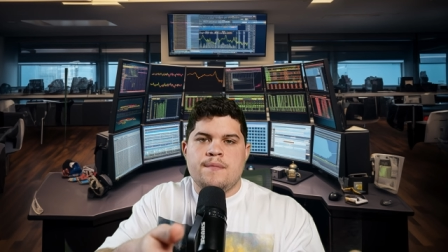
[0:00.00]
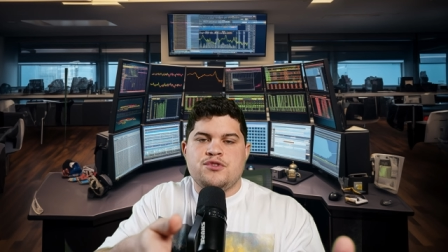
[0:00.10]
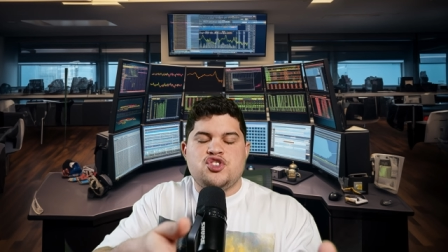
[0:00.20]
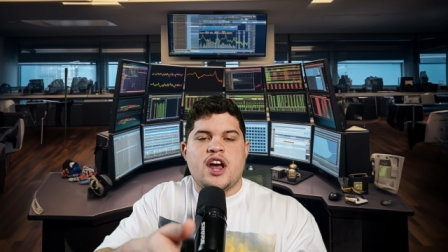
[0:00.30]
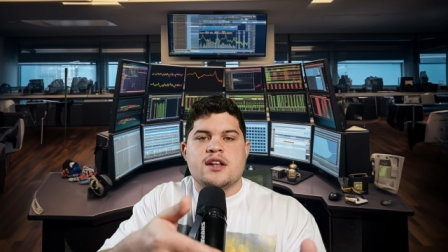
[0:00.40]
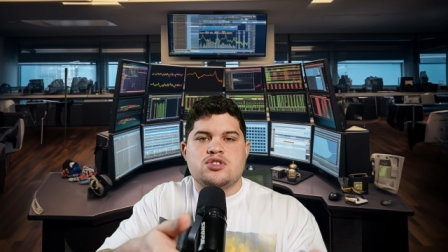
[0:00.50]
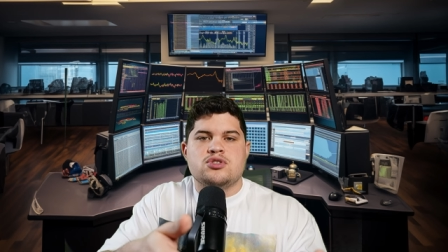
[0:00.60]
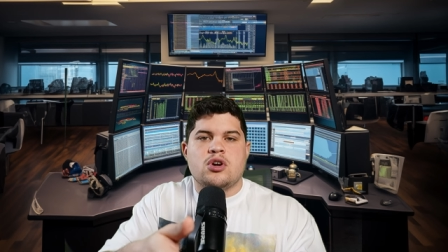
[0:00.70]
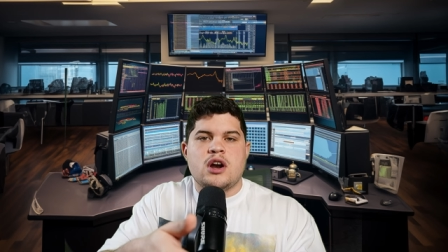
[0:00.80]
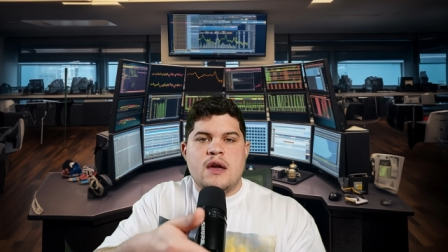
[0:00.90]
Chances
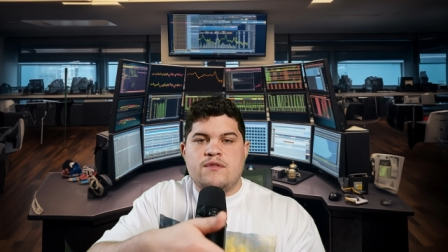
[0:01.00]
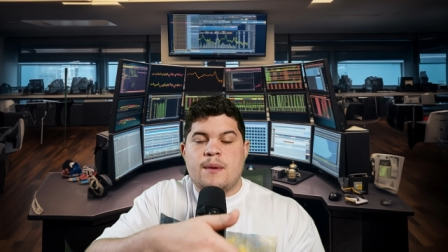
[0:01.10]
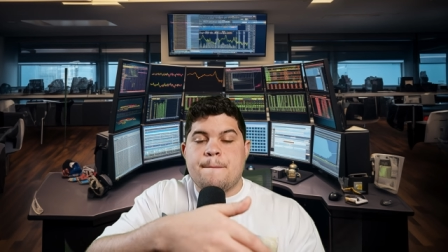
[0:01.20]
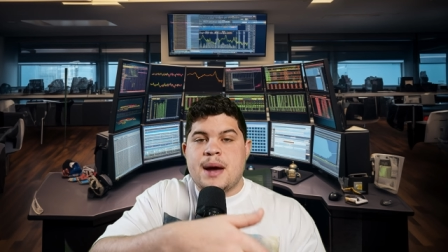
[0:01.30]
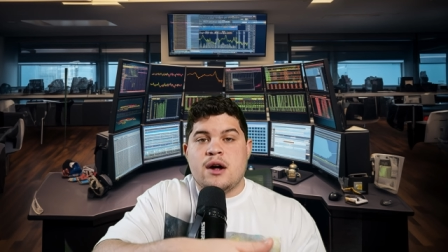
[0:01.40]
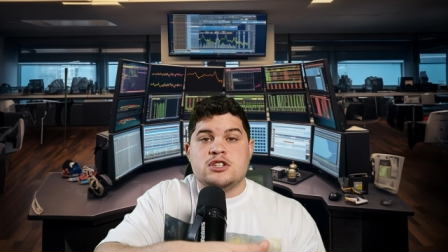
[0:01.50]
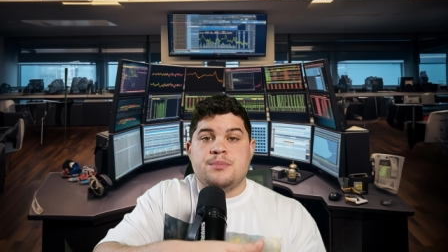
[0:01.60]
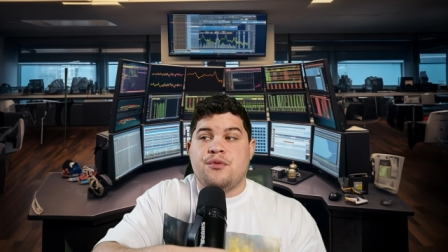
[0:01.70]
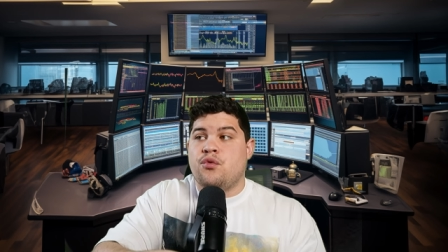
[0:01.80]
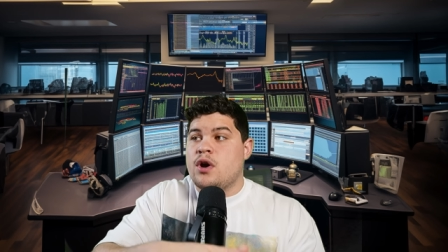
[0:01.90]
are, if it bounced
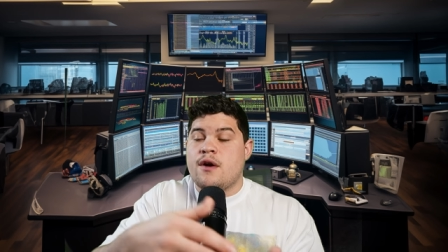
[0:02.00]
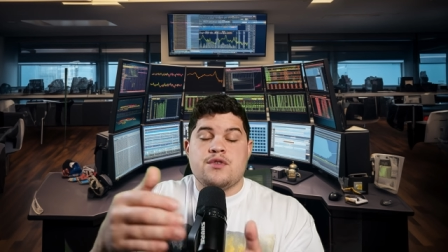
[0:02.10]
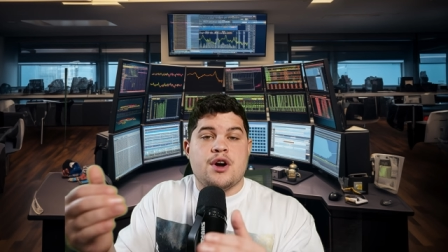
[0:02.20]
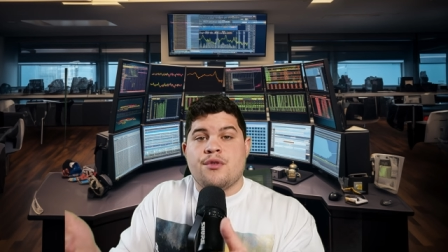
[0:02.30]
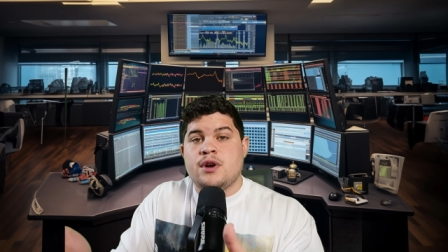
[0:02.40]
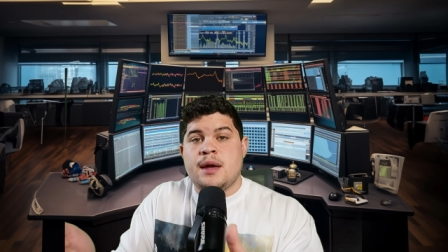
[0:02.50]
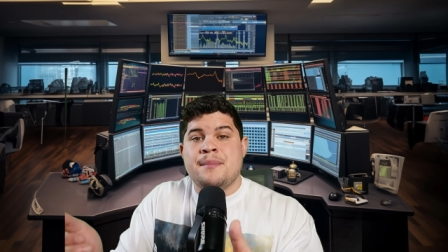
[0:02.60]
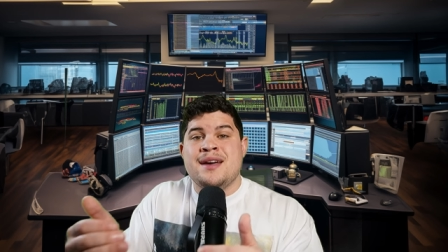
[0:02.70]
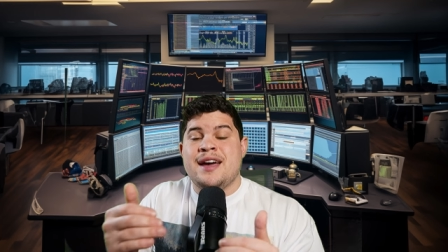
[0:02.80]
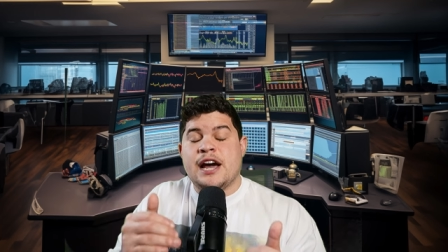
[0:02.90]
before every other name,
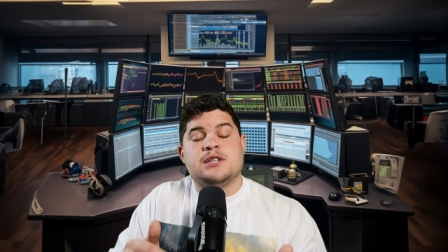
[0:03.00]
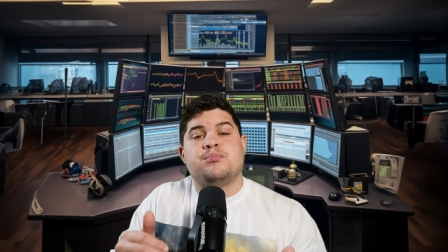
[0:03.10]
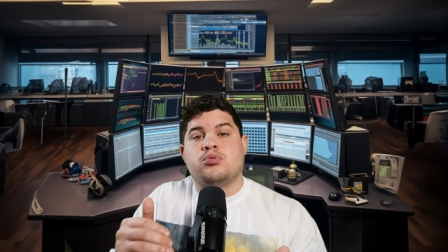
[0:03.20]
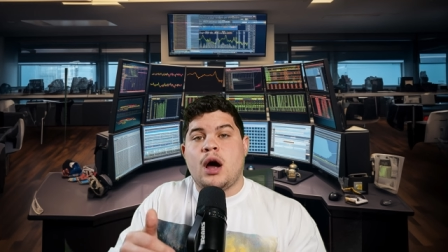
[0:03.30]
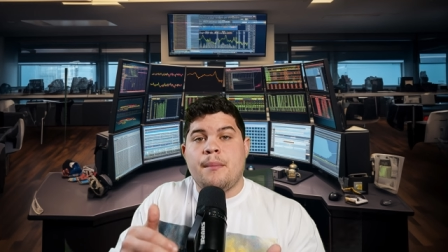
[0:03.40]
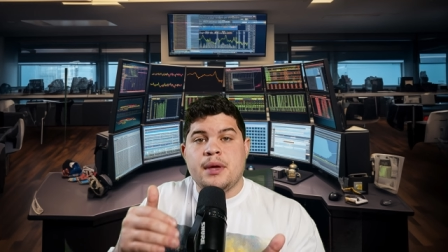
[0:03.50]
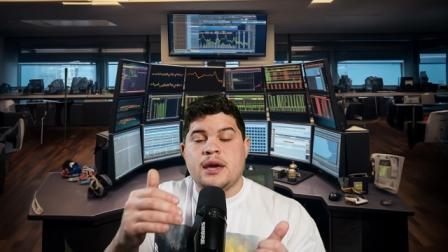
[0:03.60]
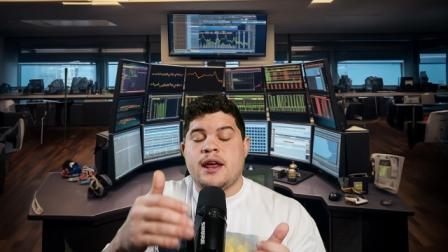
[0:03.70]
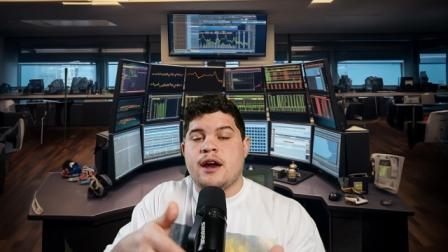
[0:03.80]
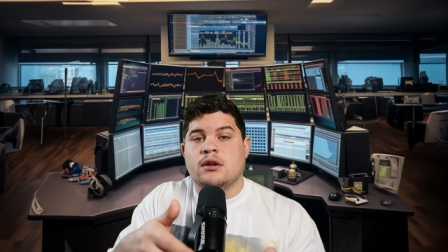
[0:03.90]
it's probably
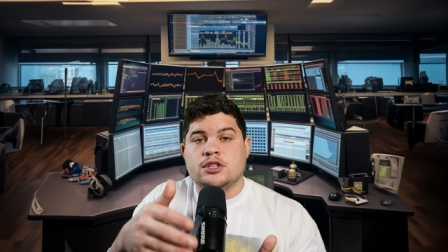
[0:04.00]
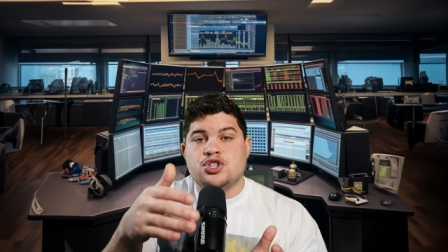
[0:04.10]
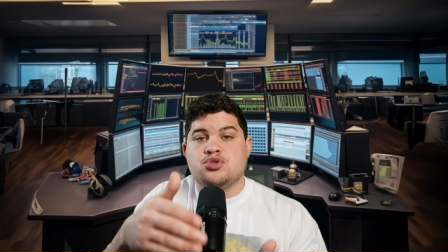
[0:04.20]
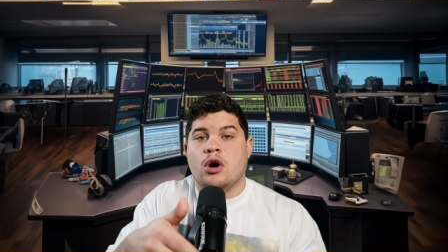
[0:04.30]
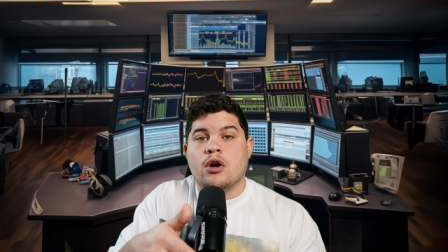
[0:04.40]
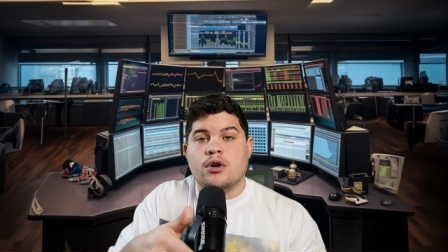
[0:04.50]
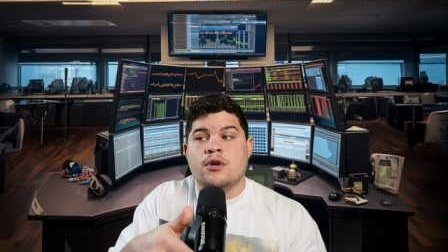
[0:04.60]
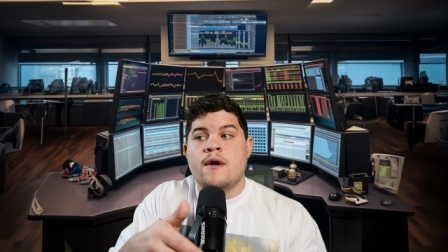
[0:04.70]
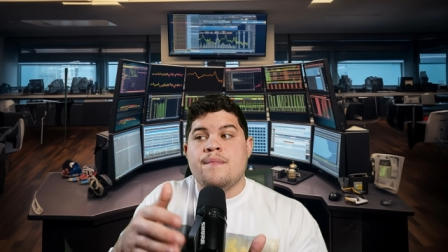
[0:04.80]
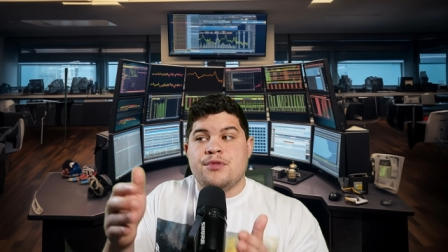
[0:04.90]
inherently stronger
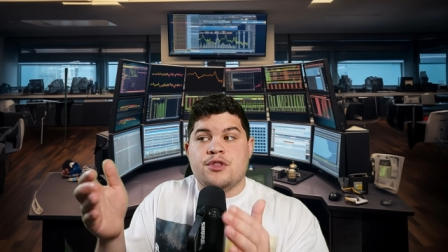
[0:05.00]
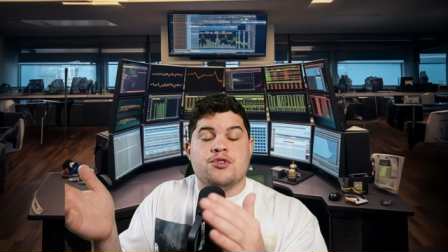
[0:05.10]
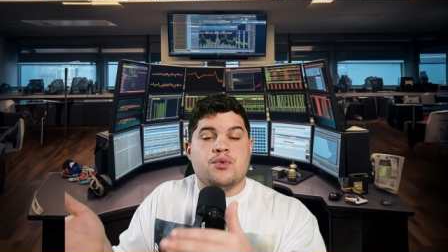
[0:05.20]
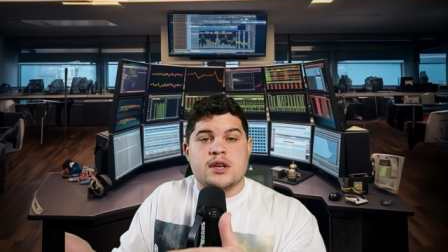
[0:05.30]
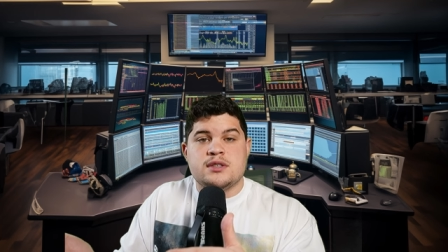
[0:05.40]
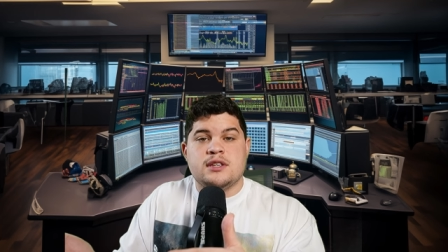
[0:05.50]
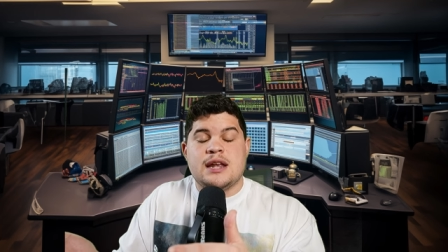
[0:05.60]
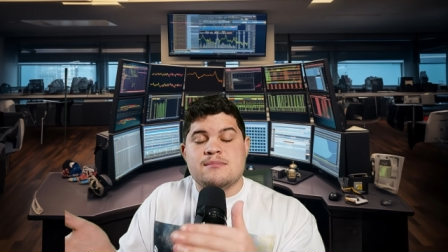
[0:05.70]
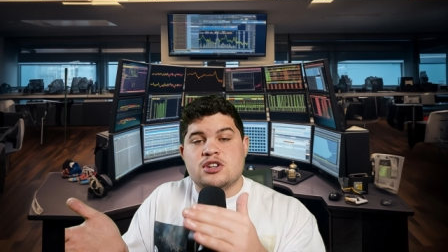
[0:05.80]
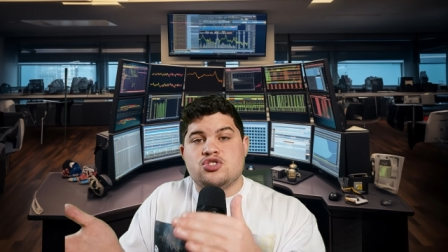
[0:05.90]
than the rest of the
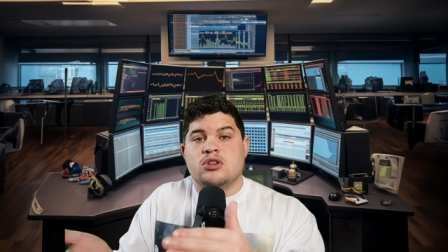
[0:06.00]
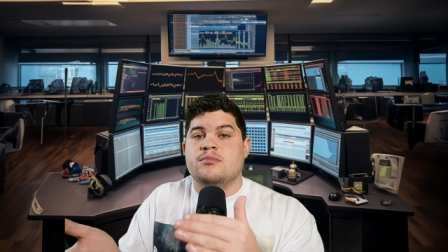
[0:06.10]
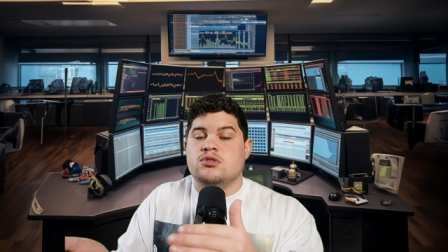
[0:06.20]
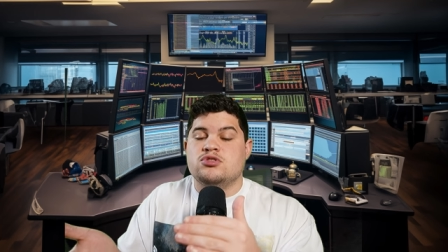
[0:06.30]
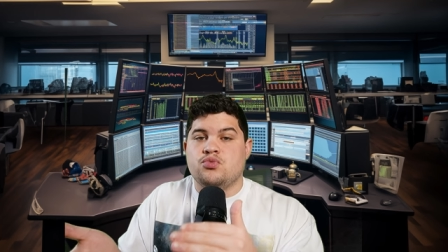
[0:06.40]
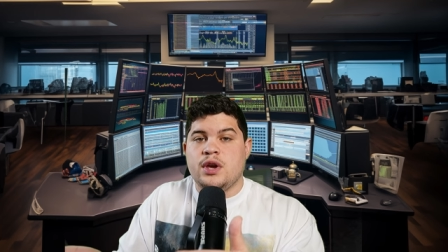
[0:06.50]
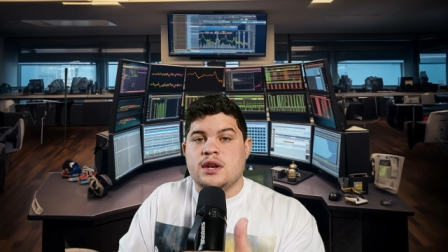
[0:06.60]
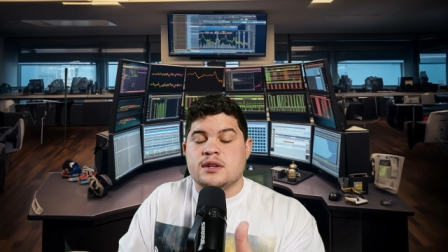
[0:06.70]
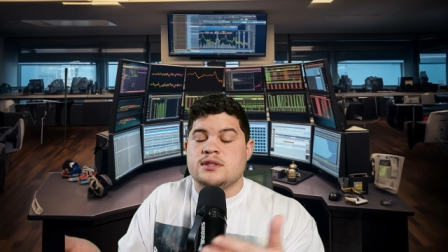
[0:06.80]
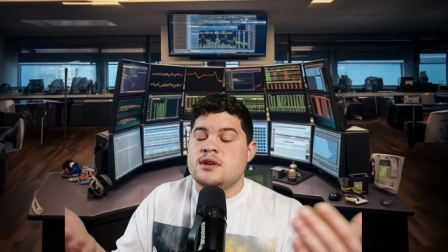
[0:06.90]
names that showed most of the
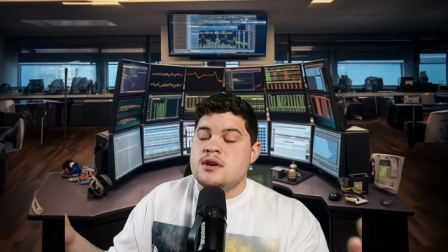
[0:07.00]
weakness.